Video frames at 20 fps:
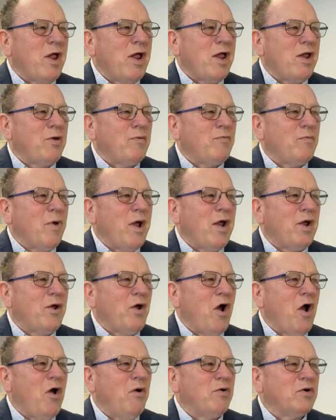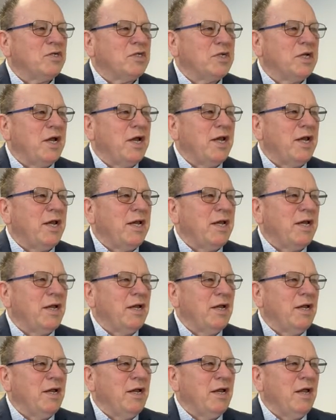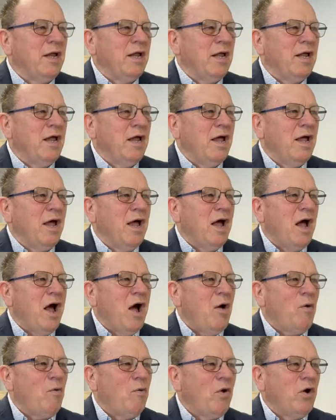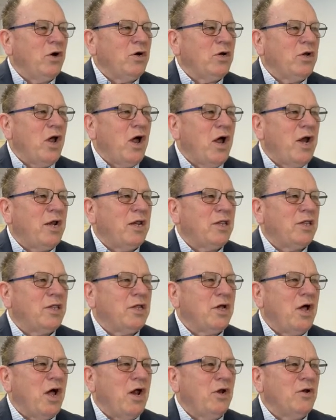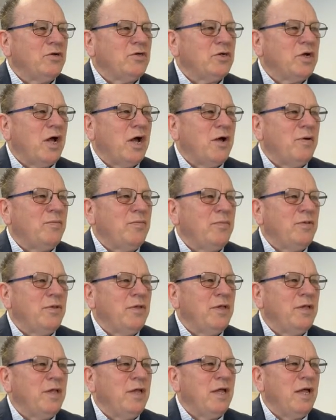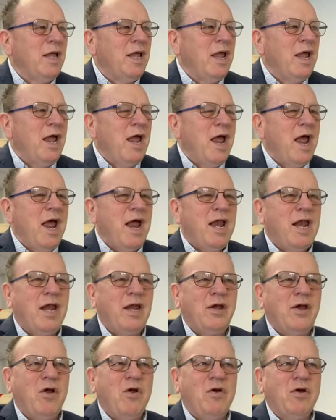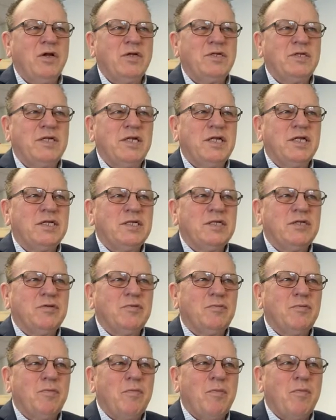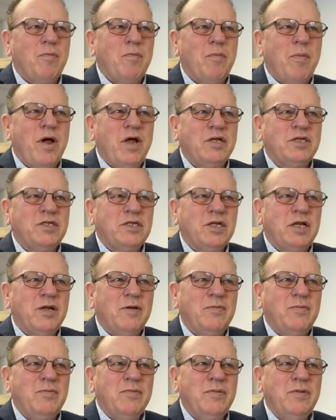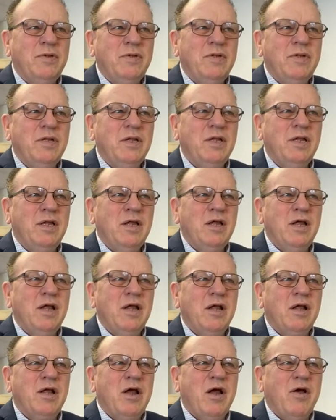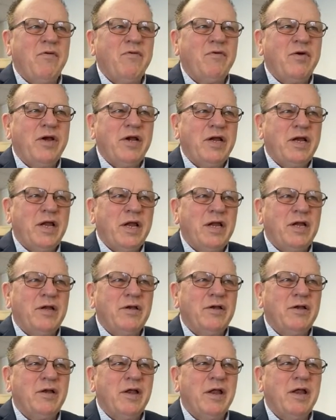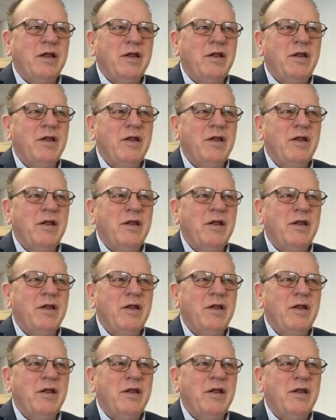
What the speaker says: and my car was getting worked on at the auto shop, and I noticed his Muslim covering and